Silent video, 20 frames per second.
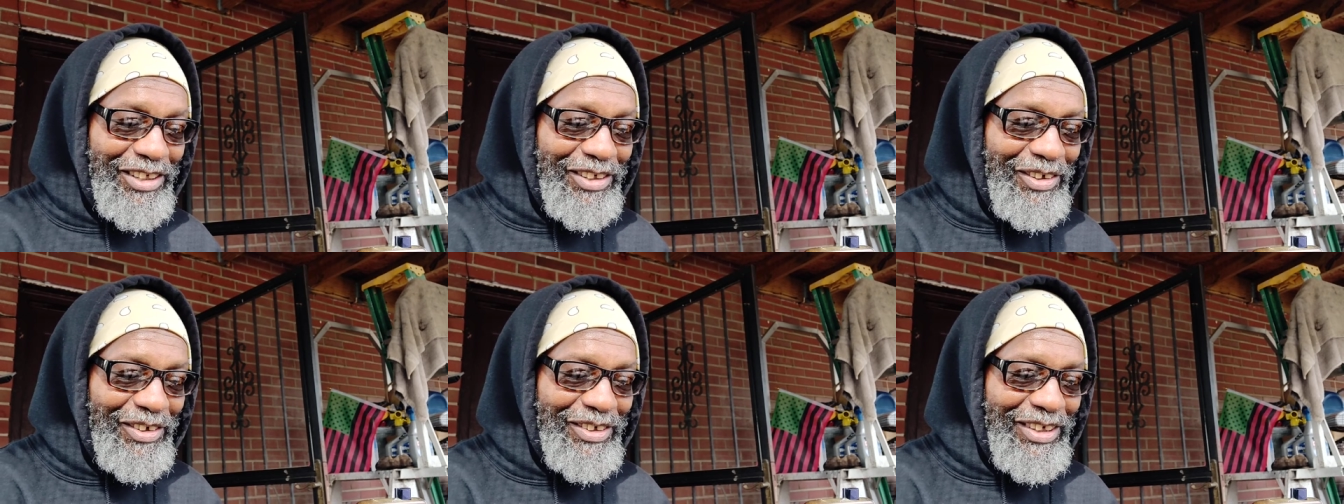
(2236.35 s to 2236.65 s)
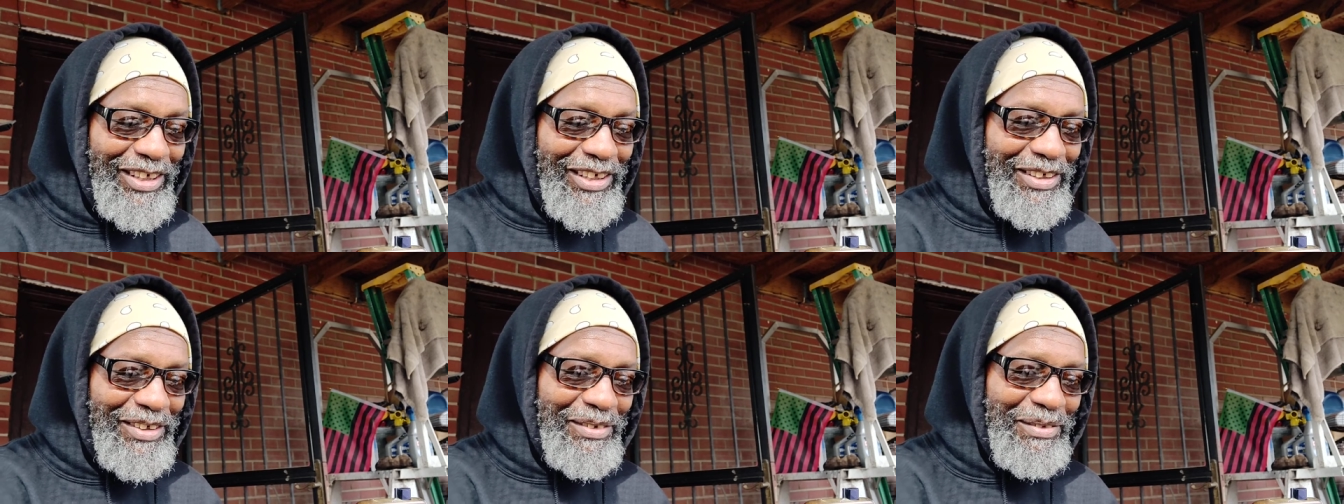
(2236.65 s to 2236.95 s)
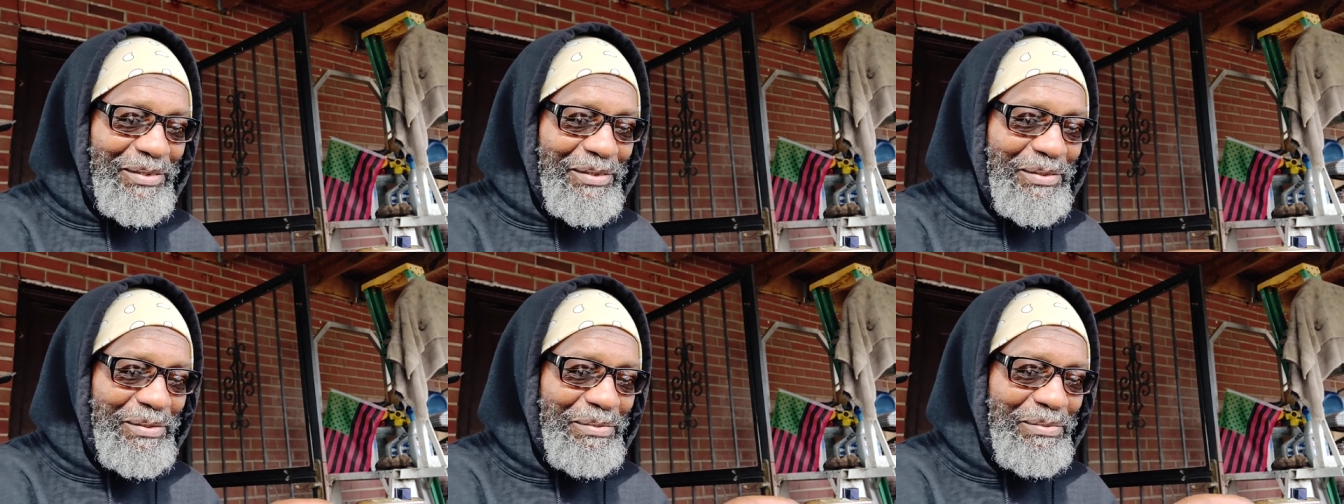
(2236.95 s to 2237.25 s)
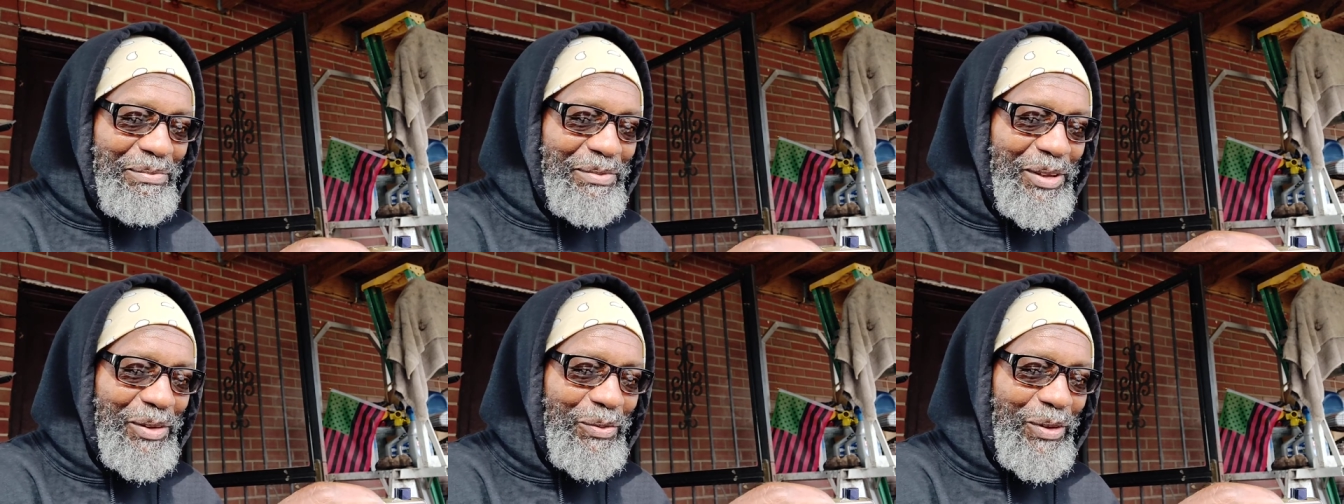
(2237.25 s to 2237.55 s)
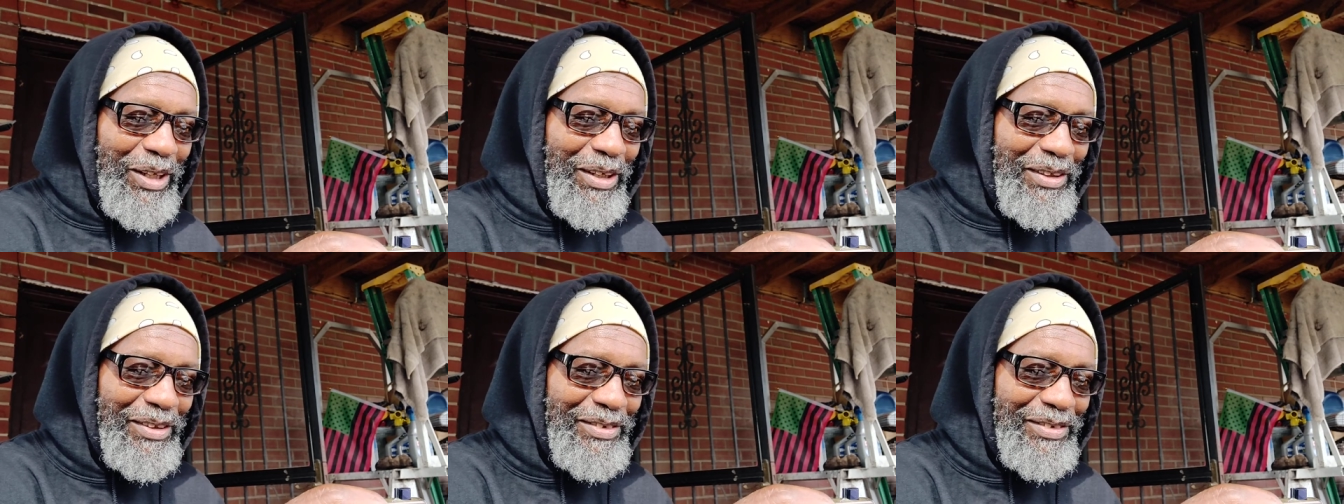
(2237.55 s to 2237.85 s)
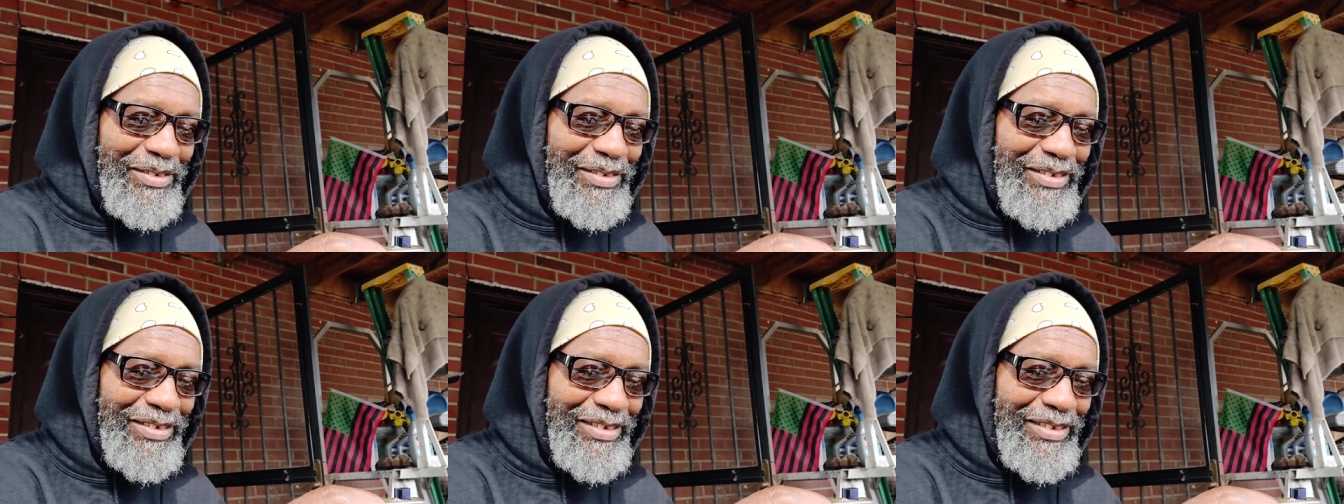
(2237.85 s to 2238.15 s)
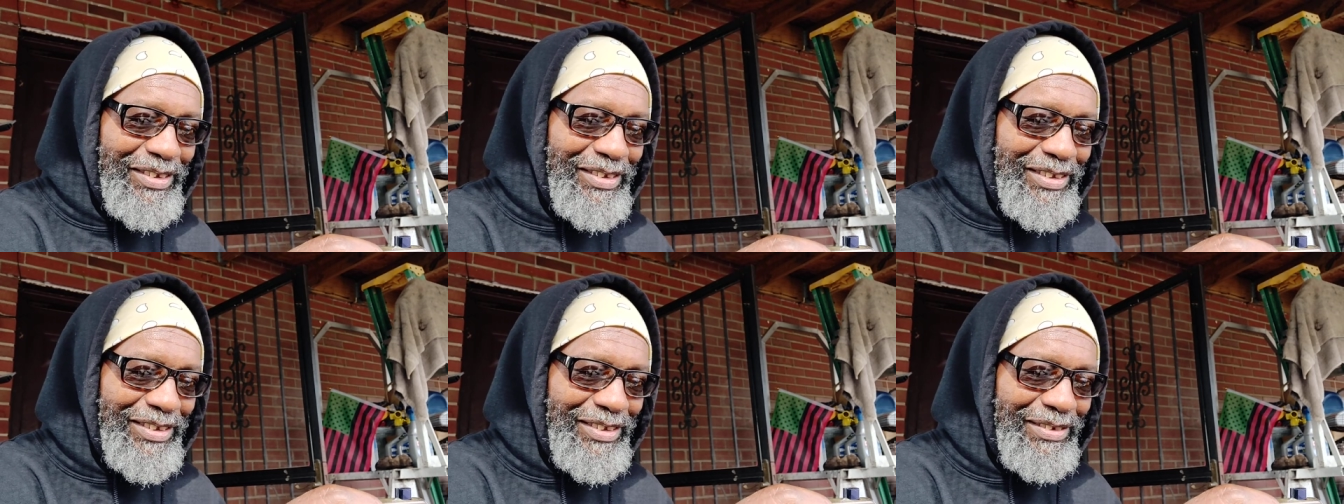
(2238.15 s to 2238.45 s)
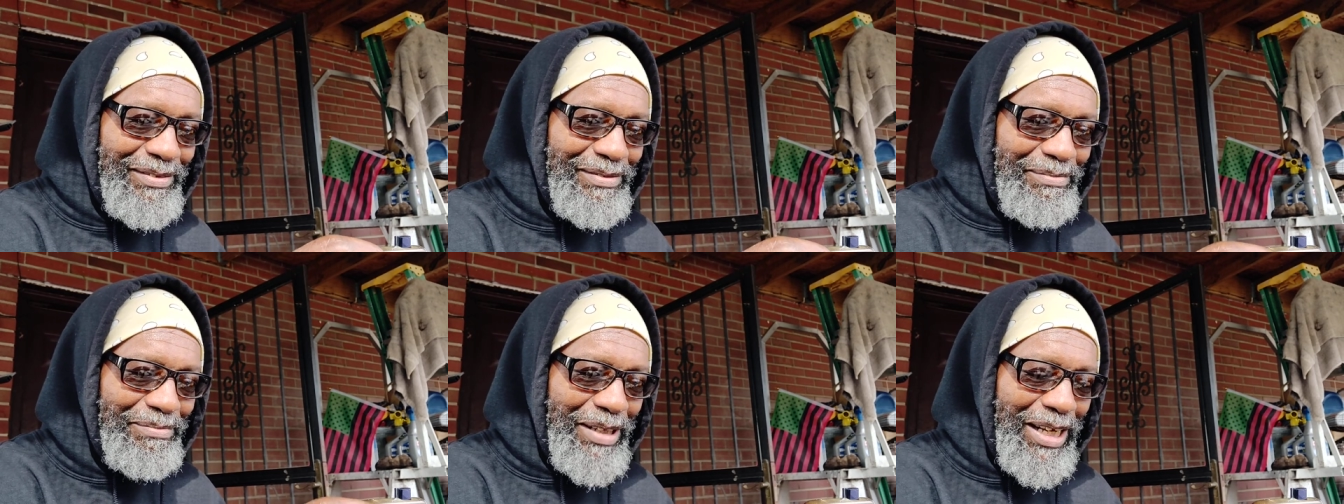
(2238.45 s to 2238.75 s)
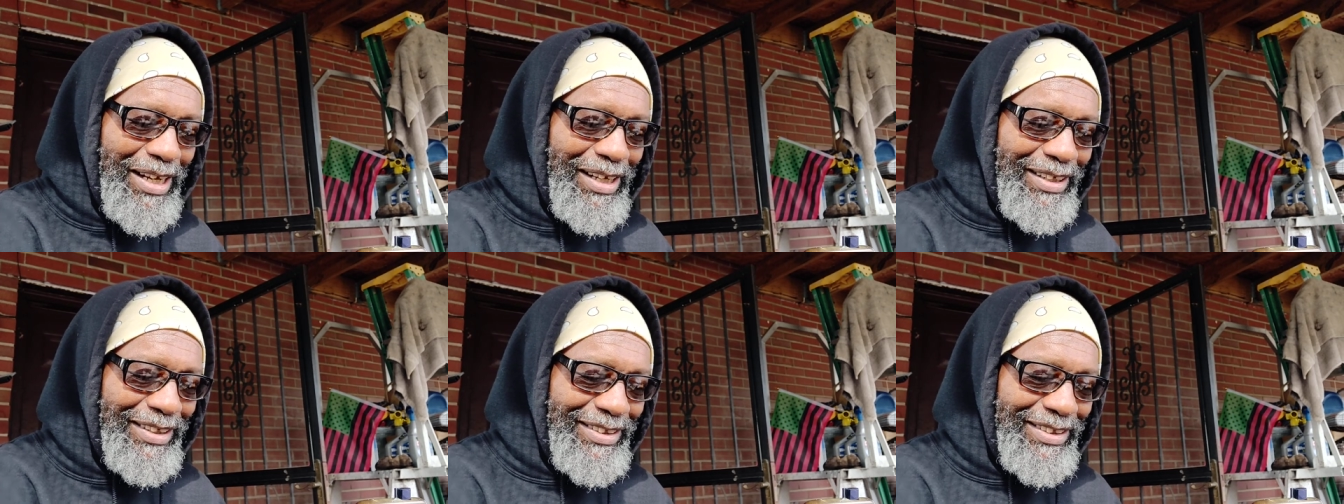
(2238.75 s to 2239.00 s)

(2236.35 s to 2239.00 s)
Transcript: you out later. Be well. Bye.